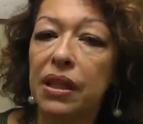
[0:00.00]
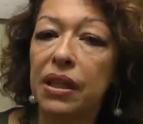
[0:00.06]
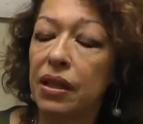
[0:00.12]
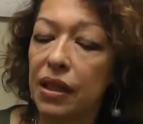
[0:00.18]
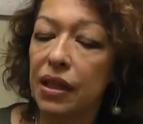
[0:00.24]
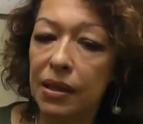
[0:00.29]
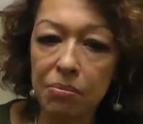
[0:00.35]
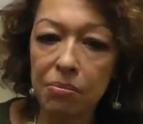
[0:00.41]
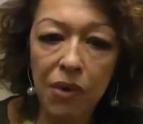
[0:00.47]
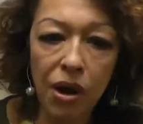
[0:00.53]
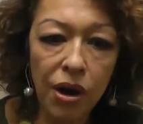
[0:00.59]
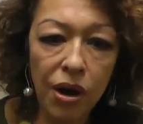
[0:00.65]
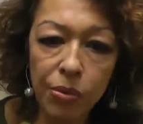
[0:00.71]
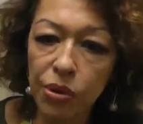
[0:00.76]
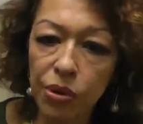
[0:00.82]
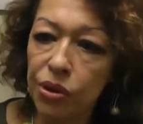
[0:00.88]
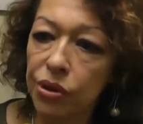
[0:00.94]
But in
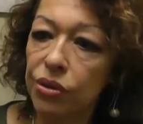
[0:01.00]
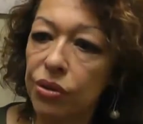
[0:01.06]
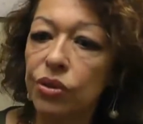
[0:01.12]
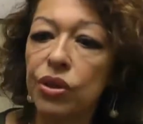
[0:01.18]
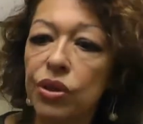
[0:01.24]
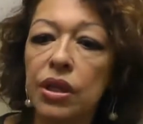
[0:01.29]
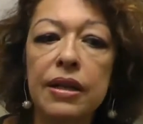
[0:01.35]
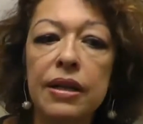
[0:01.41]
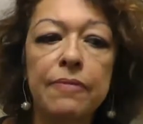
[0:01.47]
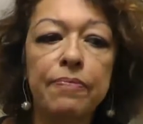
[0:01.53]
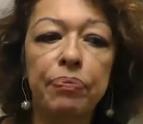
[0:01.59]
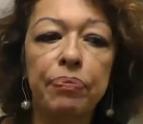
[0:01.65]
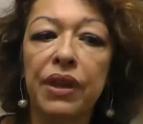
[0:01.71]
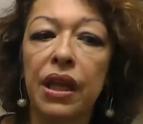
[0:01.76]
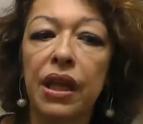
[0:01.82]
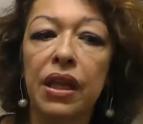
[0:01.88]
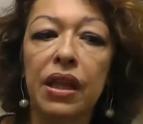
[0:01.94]
my world,
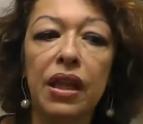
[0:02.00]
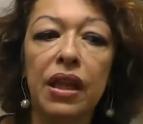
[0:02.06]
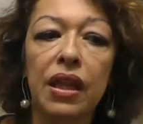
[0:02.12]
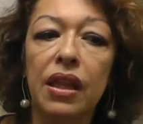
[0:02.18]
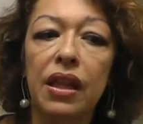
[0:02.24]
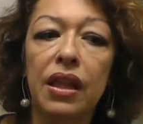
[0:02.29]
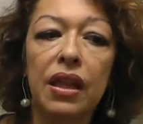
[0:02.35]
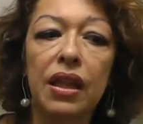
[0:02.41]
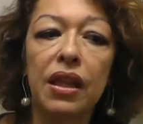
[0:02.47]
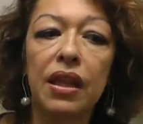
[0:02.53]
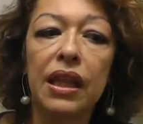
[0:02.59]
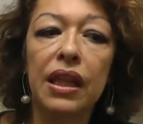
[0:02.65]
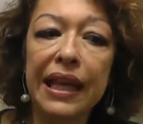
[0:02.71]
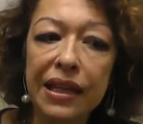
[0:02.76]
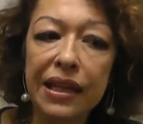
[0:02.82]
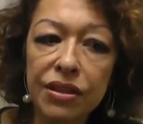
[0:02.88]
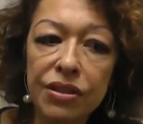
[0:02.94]

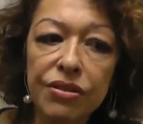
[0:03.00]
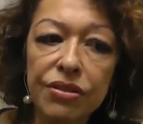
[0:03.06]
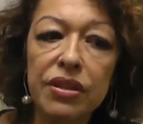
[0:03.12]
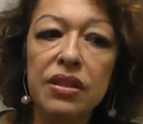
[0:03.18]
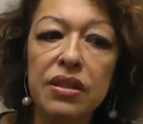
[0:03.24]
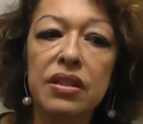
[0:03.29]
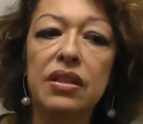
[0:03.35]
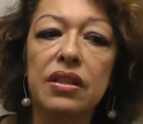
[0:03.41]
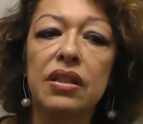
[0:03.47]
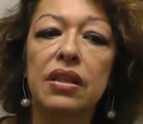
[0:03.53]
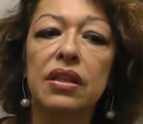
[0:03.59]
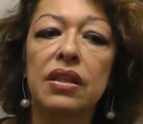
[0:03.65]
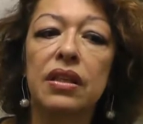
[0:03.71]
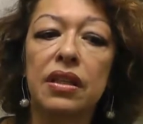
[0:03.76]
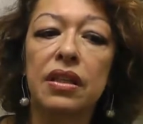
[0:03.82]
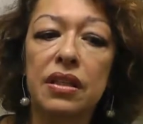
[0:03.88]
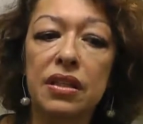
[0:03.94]
the interest,